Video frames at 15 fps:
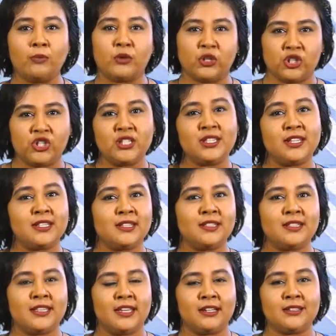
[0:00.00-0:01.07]
purchases and
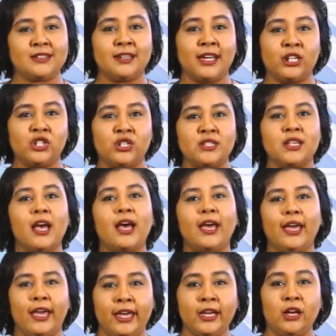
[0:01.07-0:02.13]
sales ledgers,
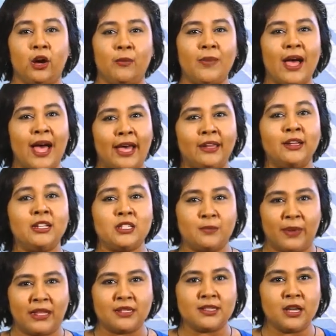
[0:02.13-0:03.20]
income and expense